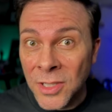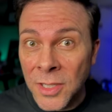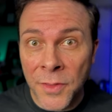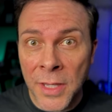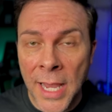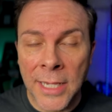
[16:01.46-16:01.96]

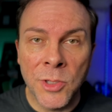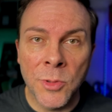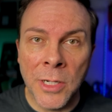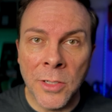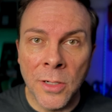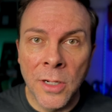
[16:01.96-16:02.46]
if the casting
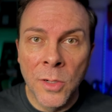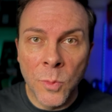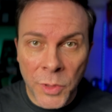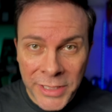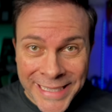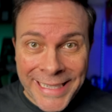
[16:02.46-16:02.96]
director
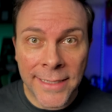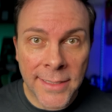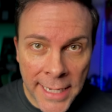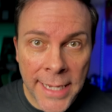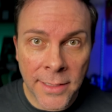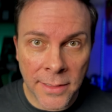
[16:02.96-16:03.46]
was in
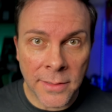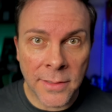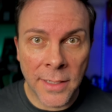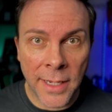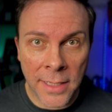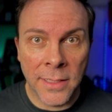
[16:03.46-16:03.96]

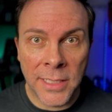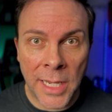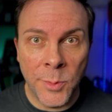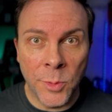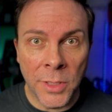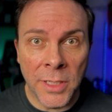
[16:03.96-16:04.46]
attendance at the
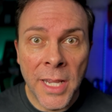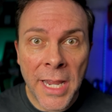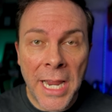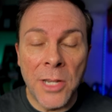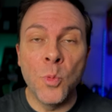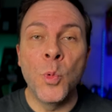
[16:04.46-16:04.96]
table read
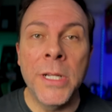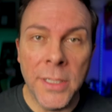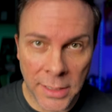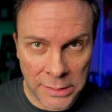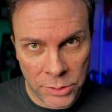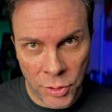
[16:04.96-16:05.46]
and
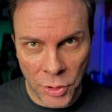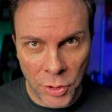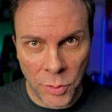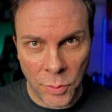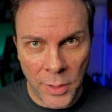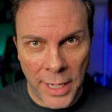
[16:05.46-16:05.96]
witnessed
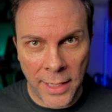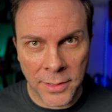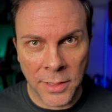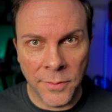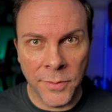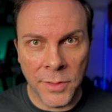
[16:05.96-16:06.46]
you
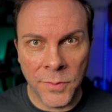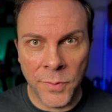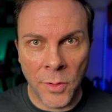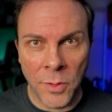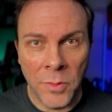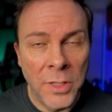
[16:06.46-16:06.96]
asking for this
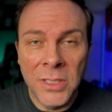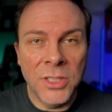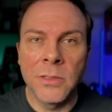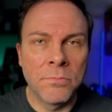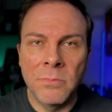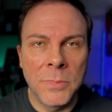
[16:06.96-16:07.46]
photo.
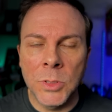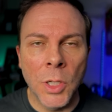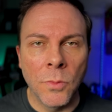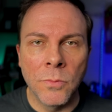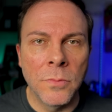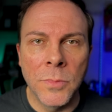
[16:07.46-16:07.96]
Just
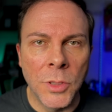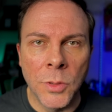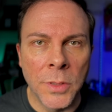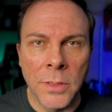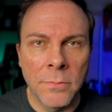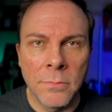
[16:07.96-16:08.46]
don't do
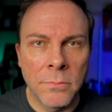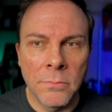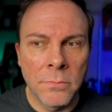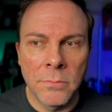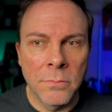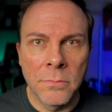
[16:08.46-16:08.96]
it.
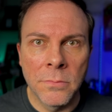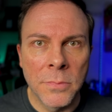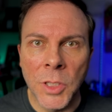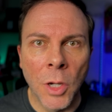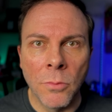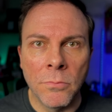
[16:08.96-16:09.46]

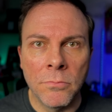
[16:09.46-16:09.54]
Don't.